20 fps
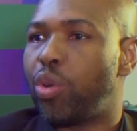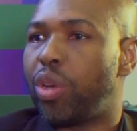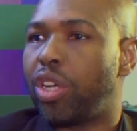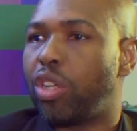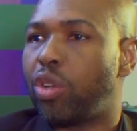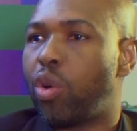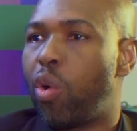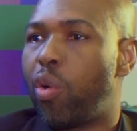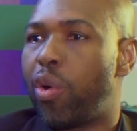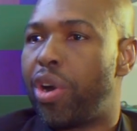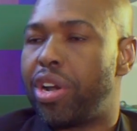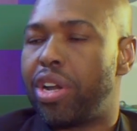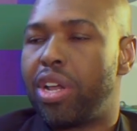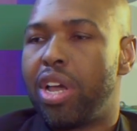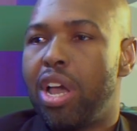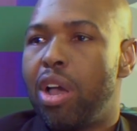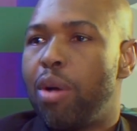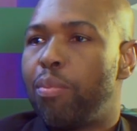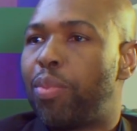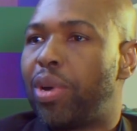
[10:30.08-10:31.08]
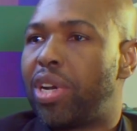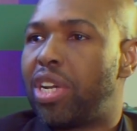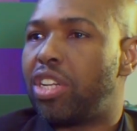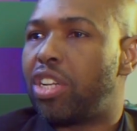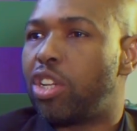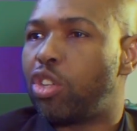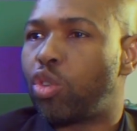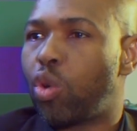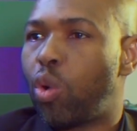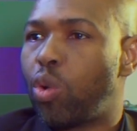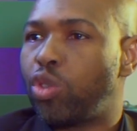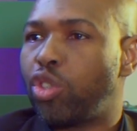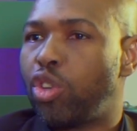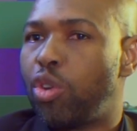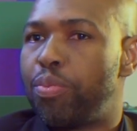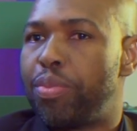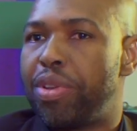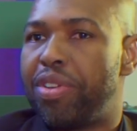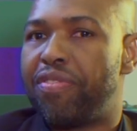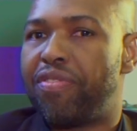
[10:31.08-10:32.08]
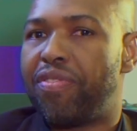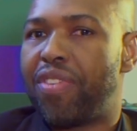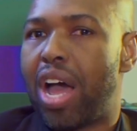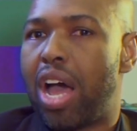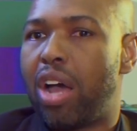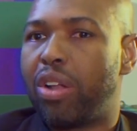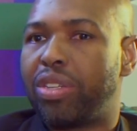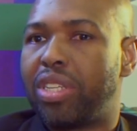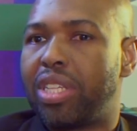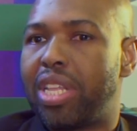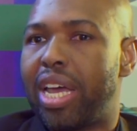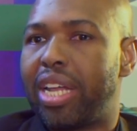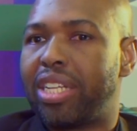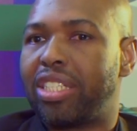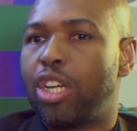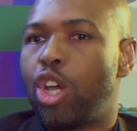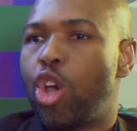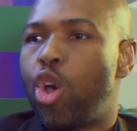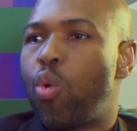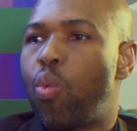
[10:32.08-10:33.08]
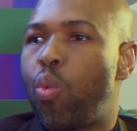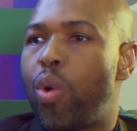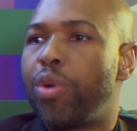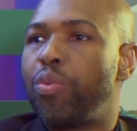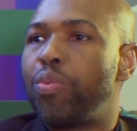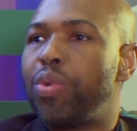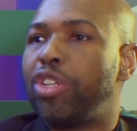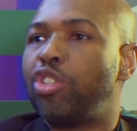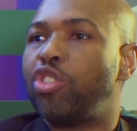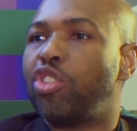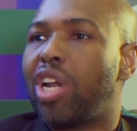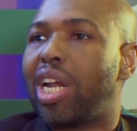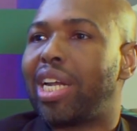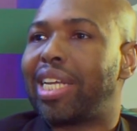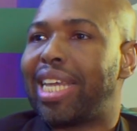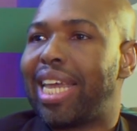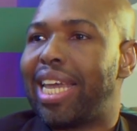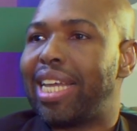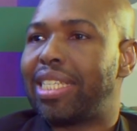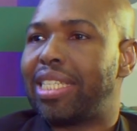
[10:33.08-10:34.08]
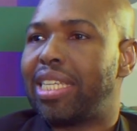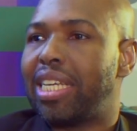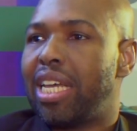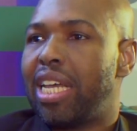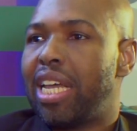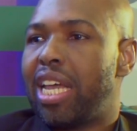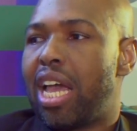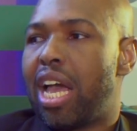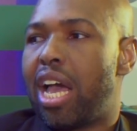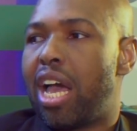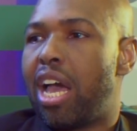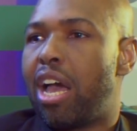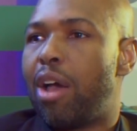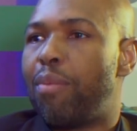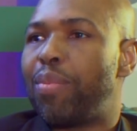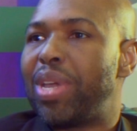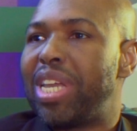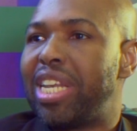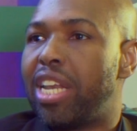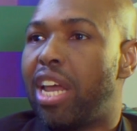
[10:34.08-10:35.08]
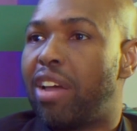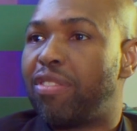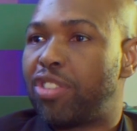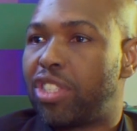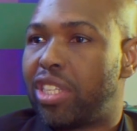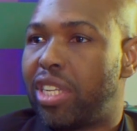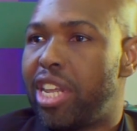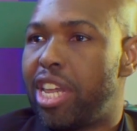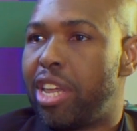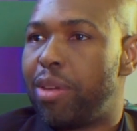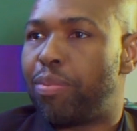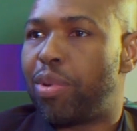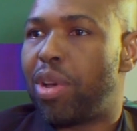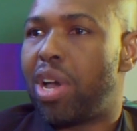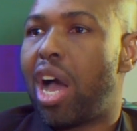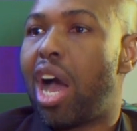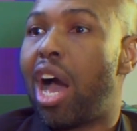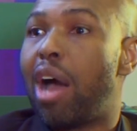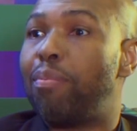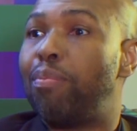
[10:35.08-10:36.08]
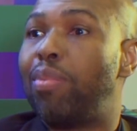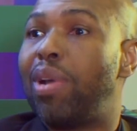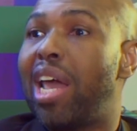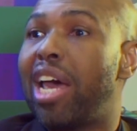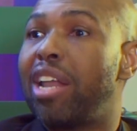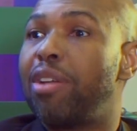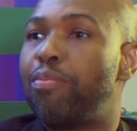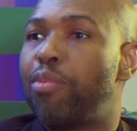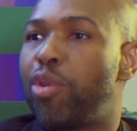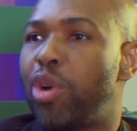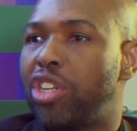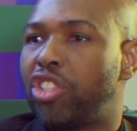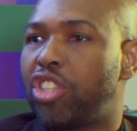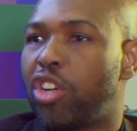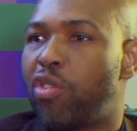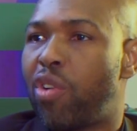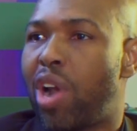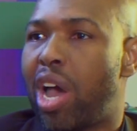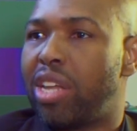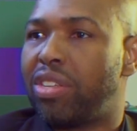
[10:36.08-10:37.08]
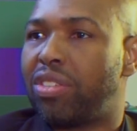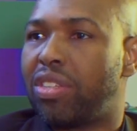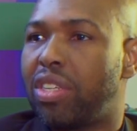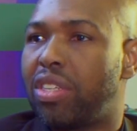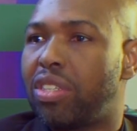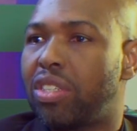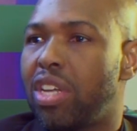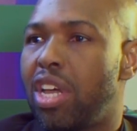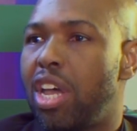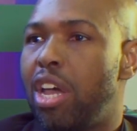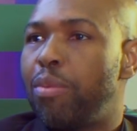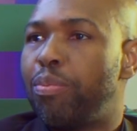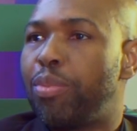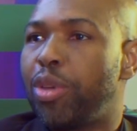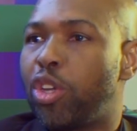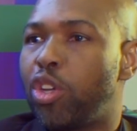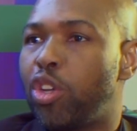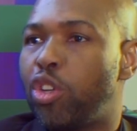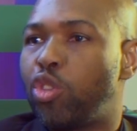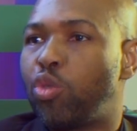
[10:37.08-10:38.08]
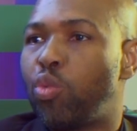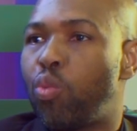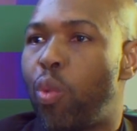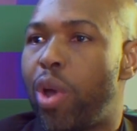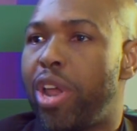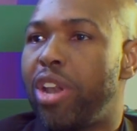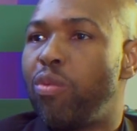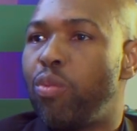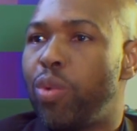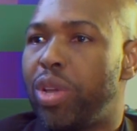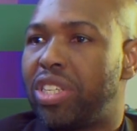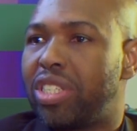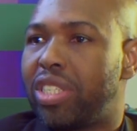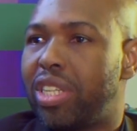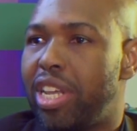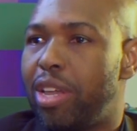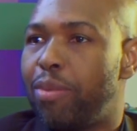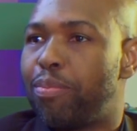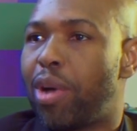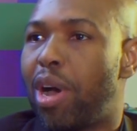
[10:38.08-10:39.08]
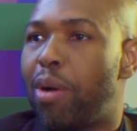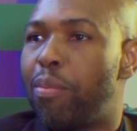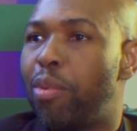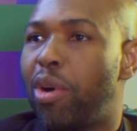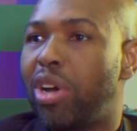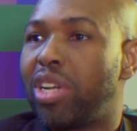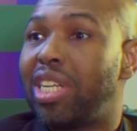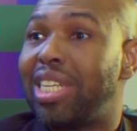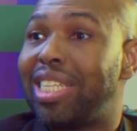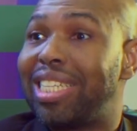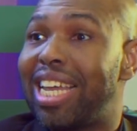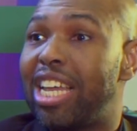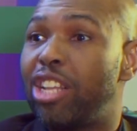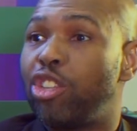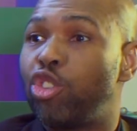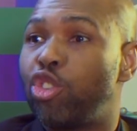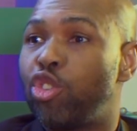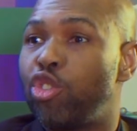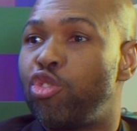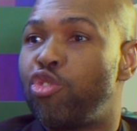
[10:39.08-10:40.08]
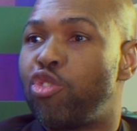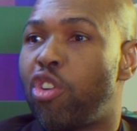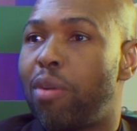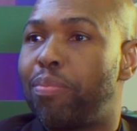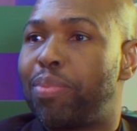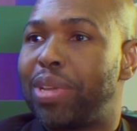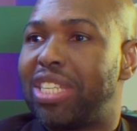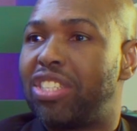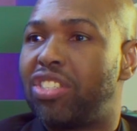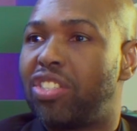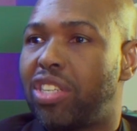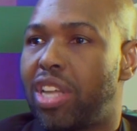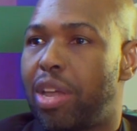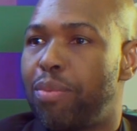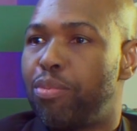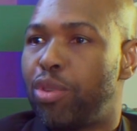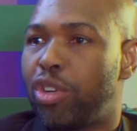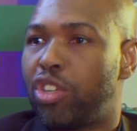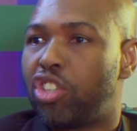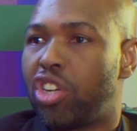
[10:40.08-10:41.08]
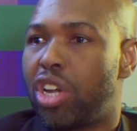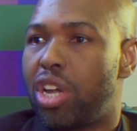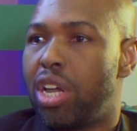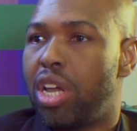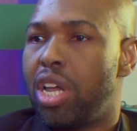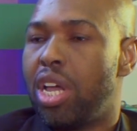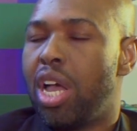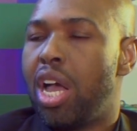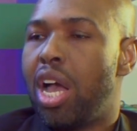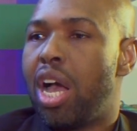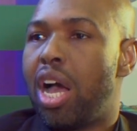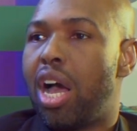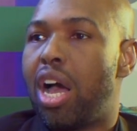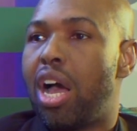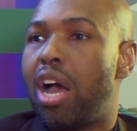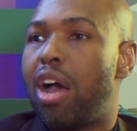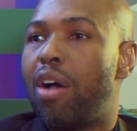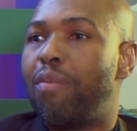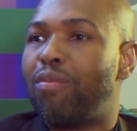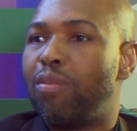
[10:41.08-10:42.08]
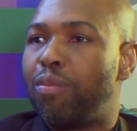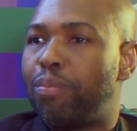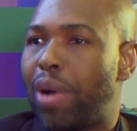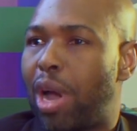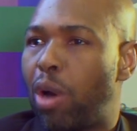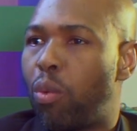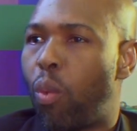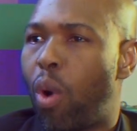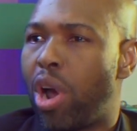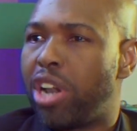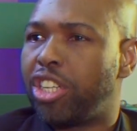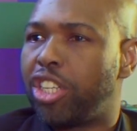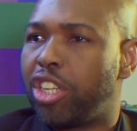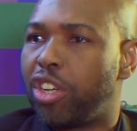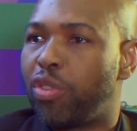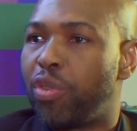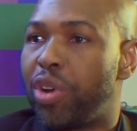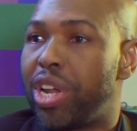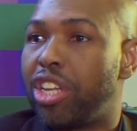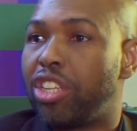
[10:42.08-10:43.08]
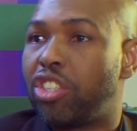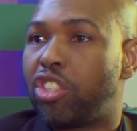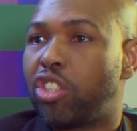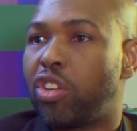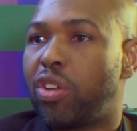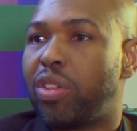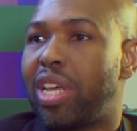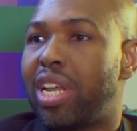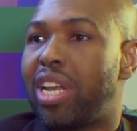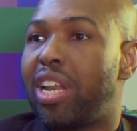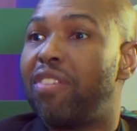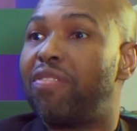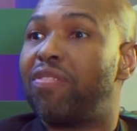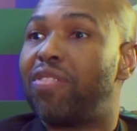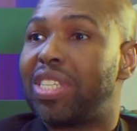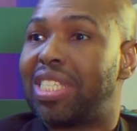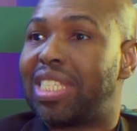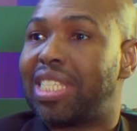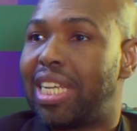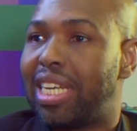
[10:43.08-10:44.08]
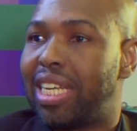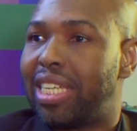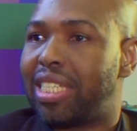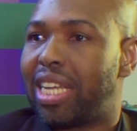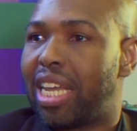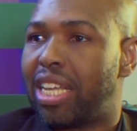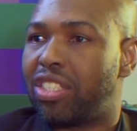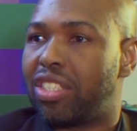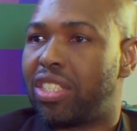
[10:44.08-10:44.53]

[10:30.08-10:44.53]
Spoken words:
ignore it. But it has also been found that when we do not get enough sleep, our blood pressure rises, because when we sleep, our body tends to drop its temperature by 1 degree so that it facilitates